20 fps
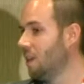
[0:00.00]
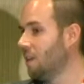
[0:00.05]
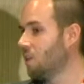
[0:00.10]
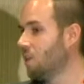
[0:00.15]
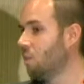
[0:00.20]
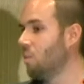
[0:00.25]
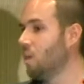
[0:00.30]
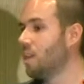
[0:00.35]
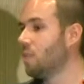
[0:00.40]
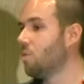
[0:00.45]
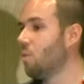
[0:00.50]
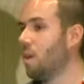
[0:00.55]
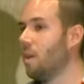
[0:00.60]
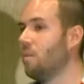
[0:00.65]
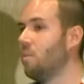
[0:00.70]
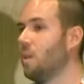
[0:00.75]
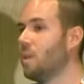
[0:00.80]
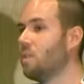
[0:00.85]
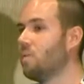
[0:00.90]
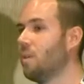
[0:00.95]
So we just want
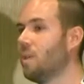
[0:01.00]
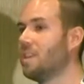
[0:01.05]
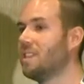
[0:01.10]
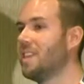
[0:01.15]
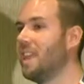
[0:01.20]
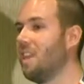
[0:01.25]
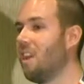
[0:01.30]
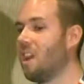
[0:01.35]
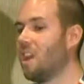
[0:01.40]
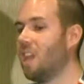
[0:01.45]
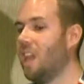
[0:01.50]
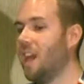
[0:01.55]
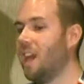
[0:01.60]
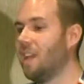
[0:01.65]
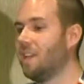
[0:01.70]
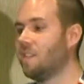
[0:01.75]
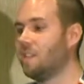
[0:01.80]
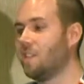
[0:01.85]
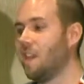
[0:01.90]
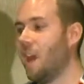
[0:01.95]
to, we just want to sell our
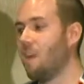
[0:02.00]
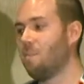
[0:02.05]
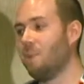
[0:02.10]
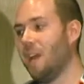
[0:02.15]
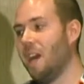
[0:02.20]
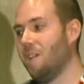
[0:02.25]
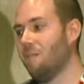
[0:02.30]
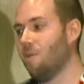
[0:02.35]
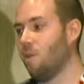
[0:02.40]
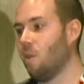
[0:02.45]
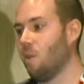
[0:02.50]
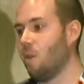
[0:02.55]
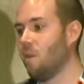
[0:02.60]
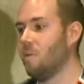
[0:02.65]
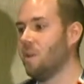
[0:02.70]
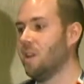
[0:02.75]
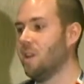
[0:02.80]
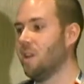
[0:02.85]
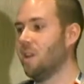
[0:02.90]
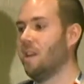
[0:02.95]
clients that
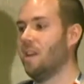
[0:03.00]
platform